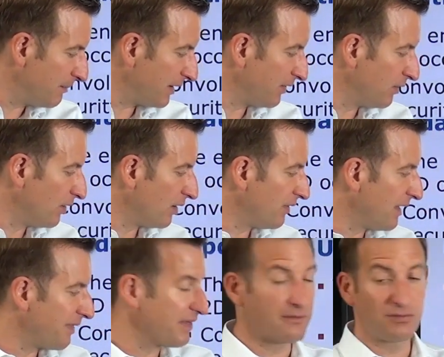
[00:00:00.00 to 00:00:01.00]
but
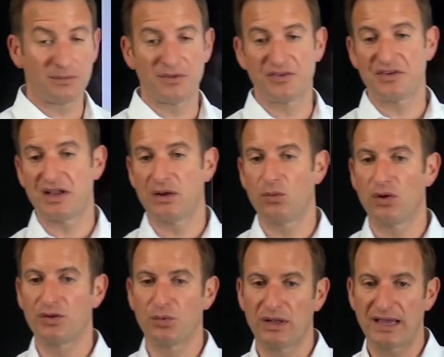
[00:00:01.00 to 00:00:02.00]
nothing from the static
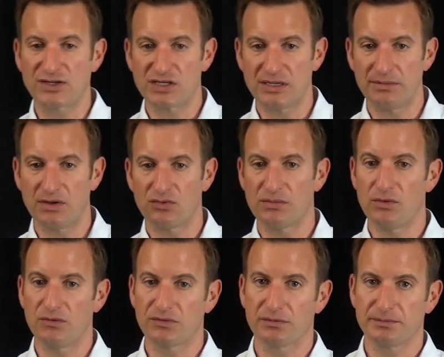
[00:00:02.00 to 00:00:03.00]
world will actually be
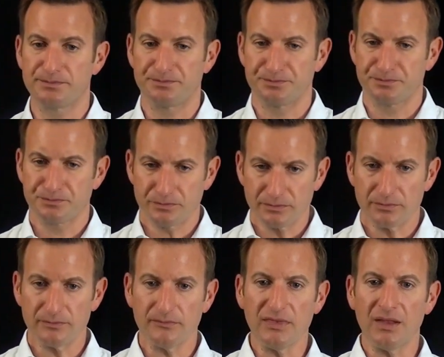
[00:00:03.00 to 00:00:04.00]
removed.
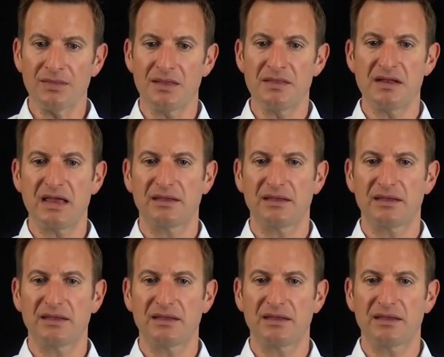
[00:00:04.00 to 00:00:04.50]
Then the